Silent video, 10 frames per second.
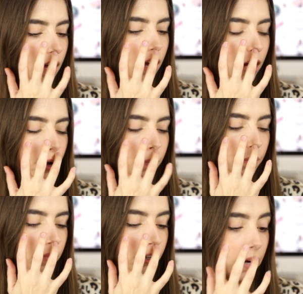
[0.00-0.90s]

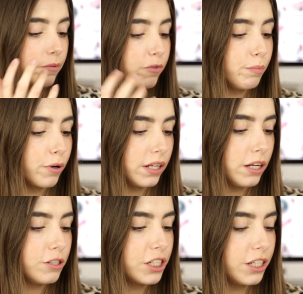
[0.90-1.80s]
um, the grapefruit body
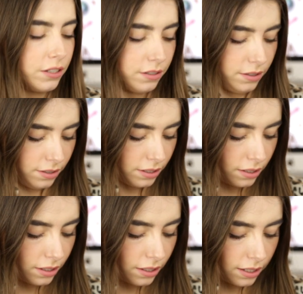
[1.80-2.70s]
lotion,
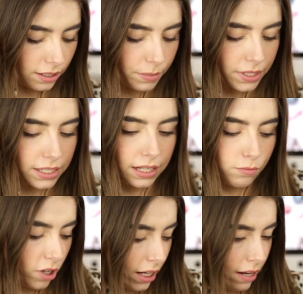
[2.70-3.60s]
let me see,
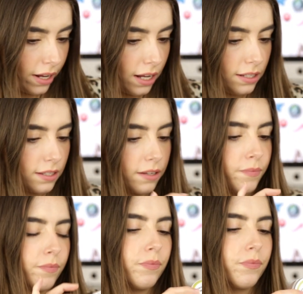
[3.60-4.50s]
I'm running out of hands,
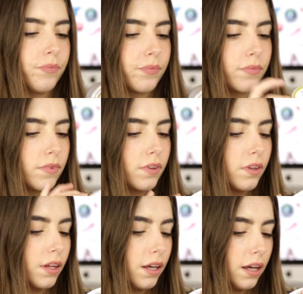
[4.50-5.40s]

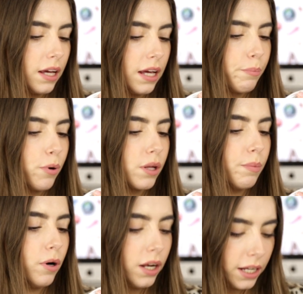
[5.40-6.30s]
a body
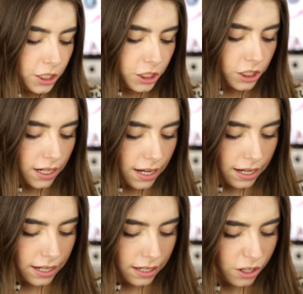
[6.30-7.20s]
polish,
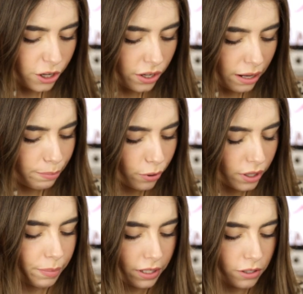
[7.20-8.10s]
and I know you get a
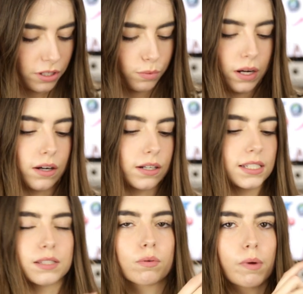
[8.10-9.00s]
body butter as well because
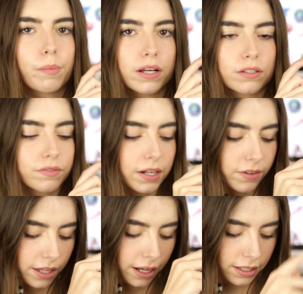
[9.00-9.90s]
this is one of my personal
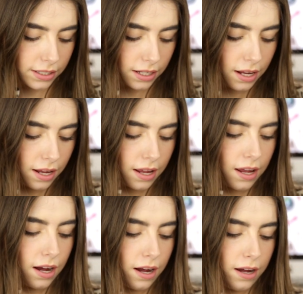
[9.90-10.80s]
favourite things.
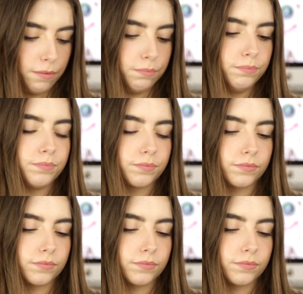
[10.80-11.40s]
Um,